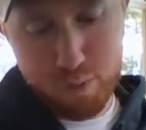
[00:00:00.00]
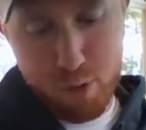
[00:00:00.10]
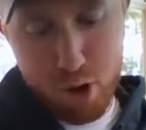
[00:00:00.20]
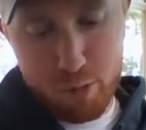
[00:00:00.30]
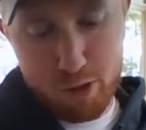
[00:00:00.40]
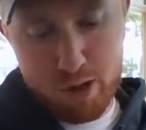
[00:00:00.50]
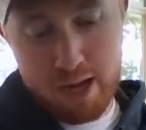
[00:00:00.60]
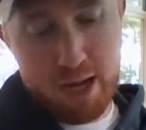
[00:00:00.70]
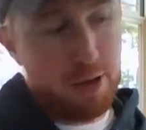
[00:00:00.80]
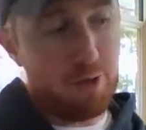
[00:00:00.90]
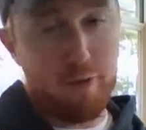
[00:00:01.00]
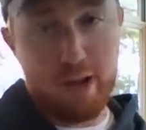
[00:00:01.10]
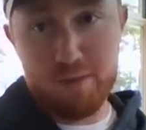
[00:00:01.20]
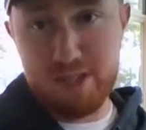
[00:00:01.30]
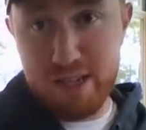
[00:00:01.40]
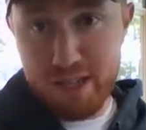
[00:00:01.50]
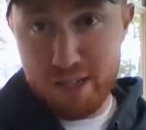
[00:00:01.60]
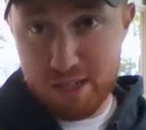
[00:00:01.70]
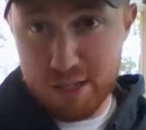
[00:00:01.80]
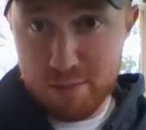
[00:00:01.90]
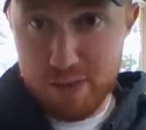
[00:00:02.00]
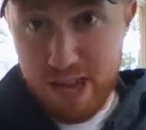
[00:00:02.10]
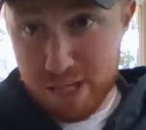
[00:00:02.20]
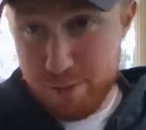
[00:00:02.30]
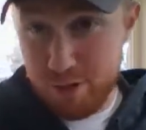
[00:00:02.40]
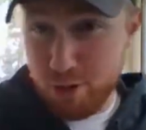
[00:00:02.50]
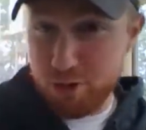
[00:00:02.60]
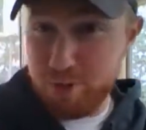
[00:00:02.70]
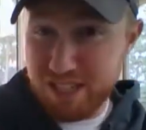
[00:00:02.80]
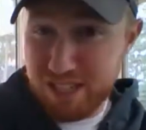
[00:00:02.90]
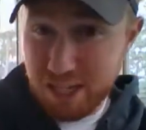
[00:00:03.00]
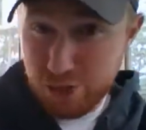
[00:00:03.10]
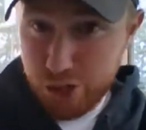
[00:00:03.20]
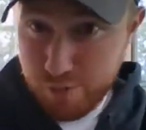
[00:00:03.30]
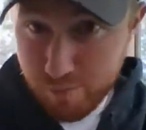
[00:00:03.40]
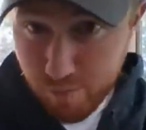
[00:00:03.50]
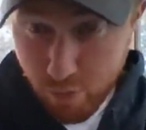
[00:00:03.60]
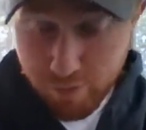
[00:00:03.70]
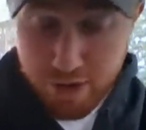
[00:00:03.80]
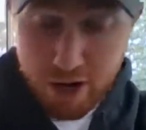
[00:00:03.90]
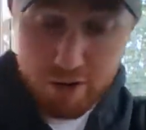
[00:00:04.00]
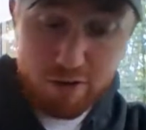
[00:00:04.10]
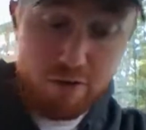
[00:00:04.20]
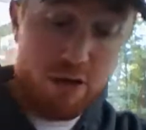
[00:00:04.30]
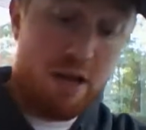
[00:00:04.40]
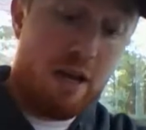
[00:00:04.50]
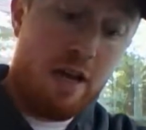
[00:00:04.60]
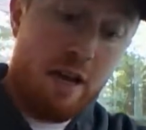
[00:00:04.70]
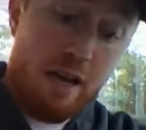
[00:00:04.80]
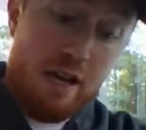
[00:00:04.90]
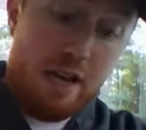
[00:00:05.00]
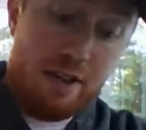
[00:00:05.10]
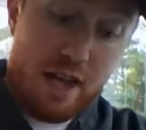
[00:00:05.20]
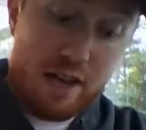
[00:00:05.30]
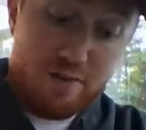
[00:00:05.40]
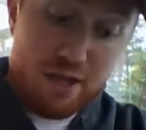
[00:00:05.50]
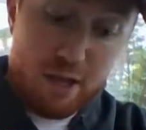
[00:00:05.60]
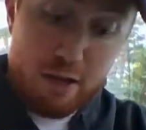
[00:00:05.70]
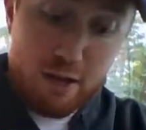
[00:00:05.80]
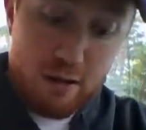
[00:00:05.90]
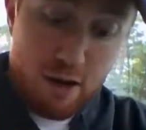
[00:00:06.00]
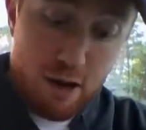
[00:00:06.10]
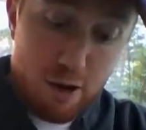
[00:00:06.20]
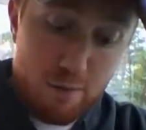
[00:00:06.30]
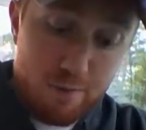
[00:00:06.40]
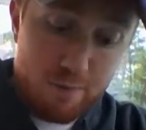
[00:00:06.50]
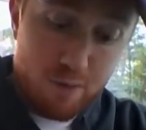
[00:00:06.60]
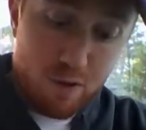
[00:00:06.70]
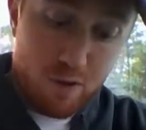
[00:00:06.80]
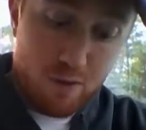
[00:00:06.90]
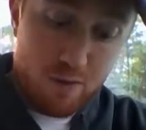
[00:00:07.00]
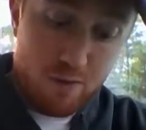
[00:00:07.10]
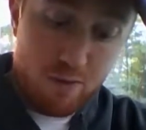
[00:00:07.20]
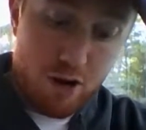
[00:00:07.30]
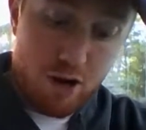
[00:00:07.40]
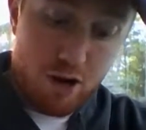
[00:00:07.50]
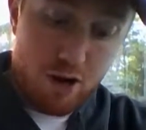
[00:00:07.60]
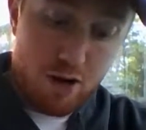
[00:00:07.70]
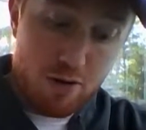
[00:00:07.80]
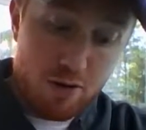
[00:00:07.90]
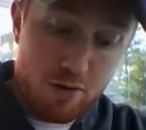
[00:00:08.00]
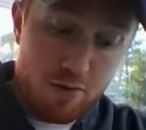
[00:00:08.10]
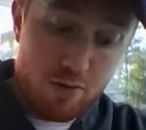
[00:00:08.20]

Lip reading: Palmer, the Rams D has been known to be stingy over there in the NFC. They are